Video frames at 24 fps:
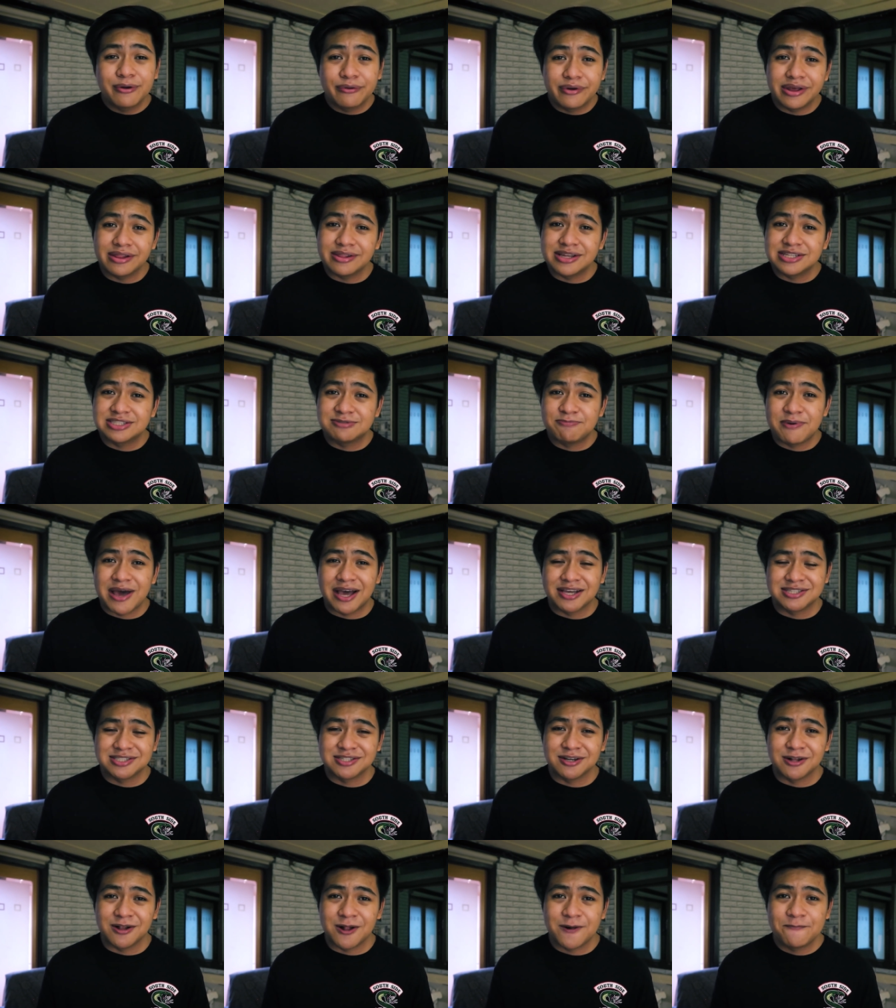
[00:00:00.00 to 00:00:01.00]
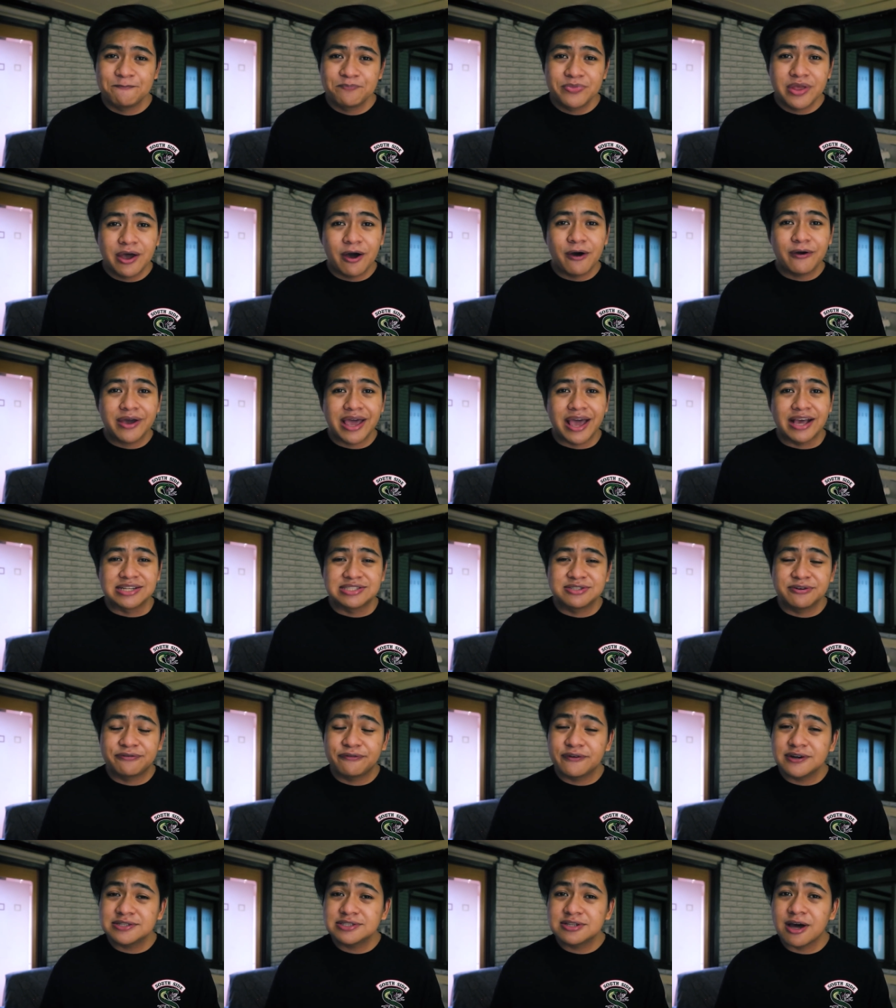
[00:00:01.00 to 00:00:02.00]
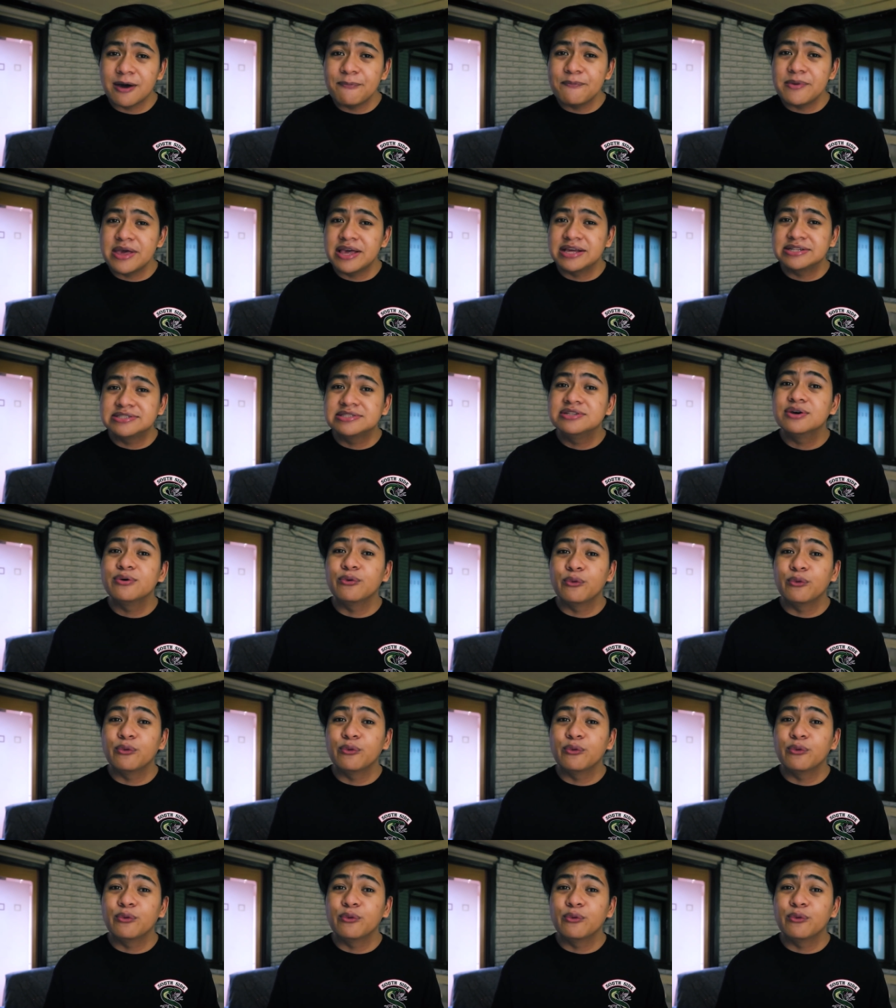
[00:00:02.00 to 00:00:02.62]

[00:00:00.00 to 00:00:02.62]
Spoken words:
really special. Okay, so first up is